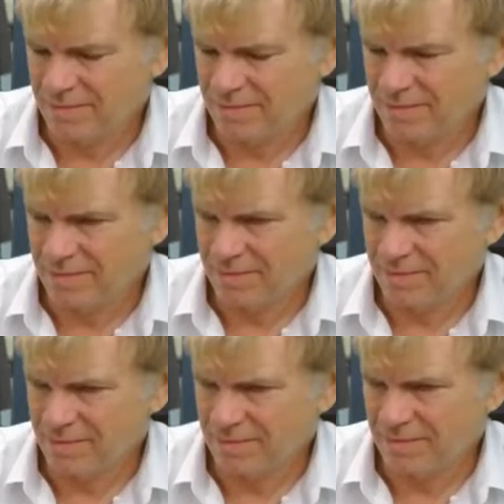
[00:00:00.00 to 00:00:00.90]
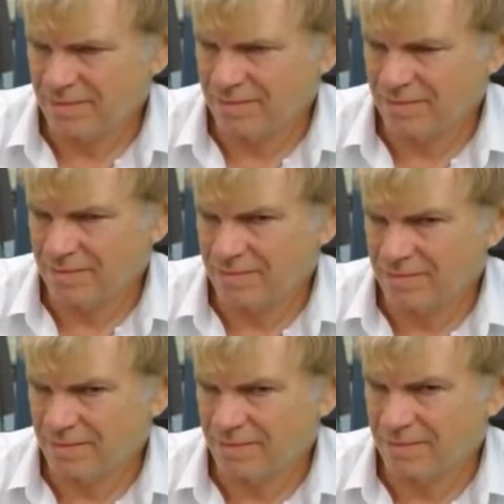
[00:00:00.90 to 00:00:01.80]

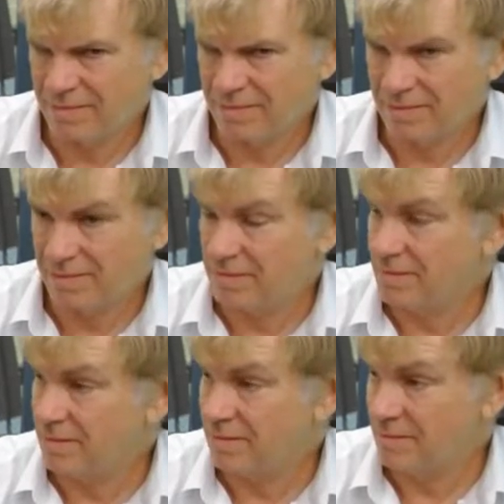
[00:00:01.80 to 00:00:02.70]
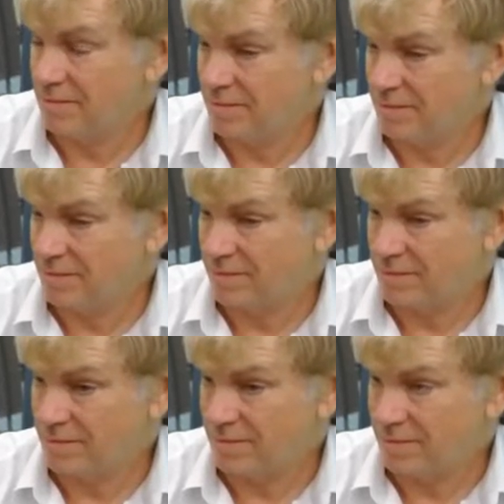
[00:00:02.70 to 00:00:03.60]

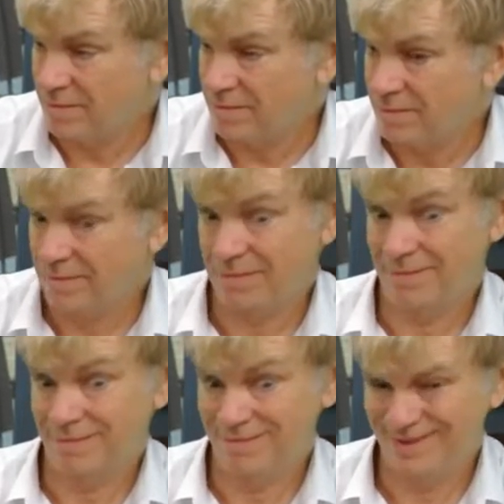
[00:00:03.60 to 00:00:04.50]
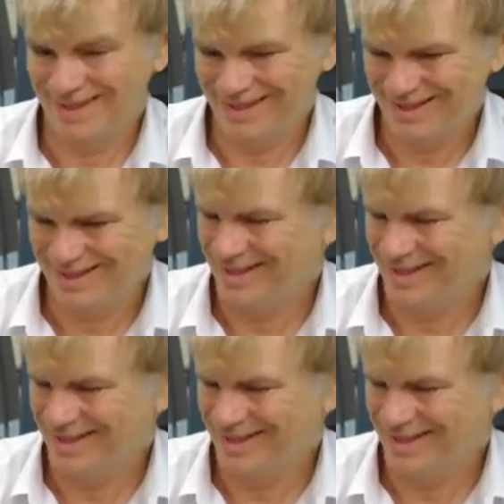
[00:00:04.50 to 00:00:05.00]
No words are spoken by the person on screen.